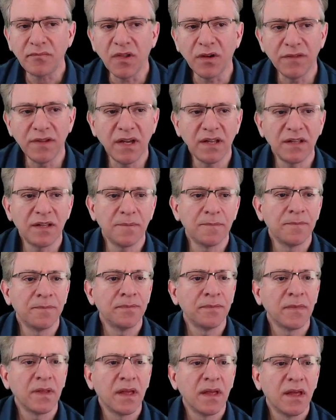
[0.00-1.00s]
data.
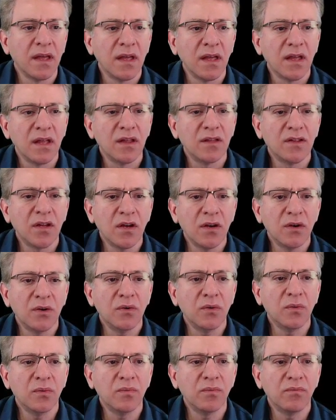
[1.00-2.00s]

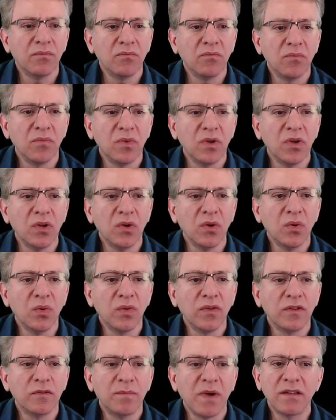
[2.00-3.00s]
So you
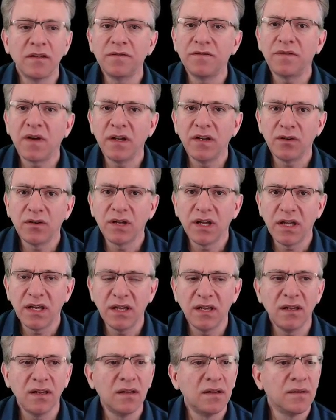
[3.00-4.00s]
specify your
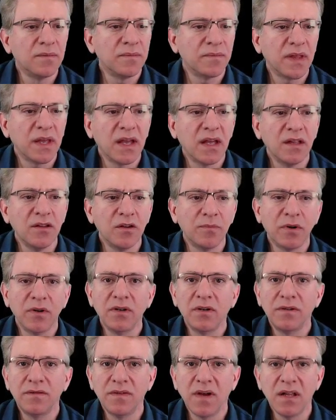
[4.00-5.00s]
key and you put
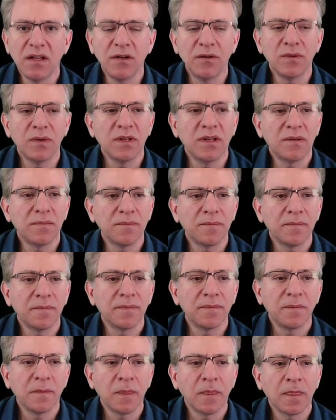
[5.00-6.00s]
your value in it.
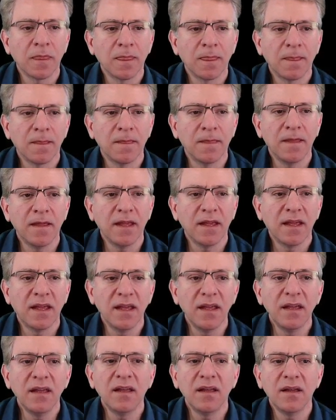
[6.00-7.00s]
The
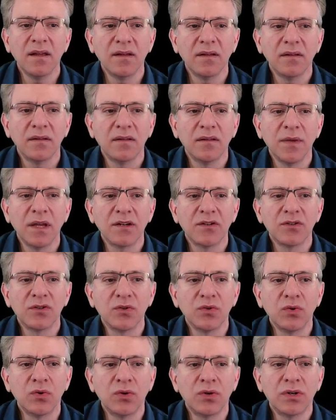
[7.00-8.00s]
key, to make
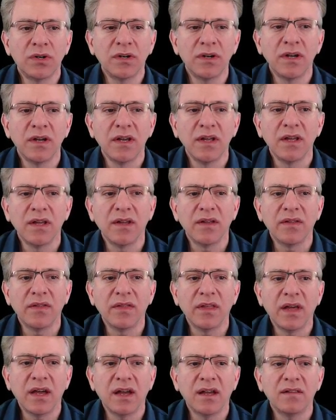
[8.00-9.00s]
sure
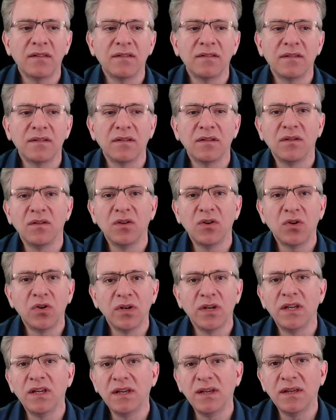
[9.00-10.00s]
that your
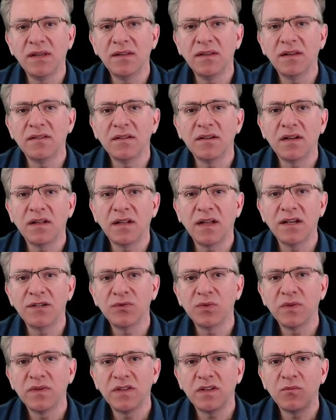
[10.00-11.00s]
key doesn't
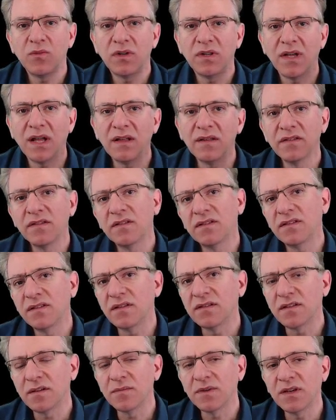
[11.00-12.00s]
clash with someone else's
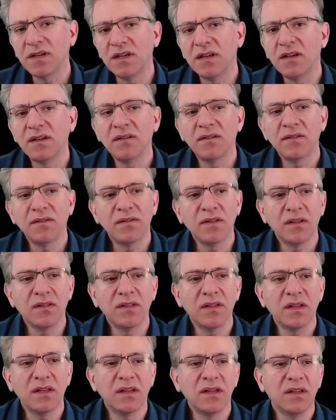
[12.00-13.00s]
system key,
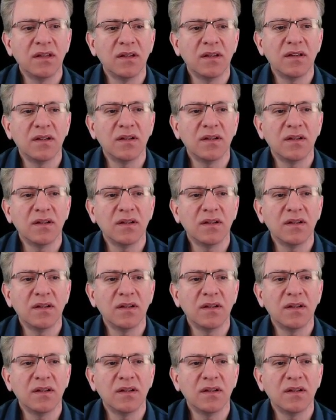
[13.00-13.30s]
the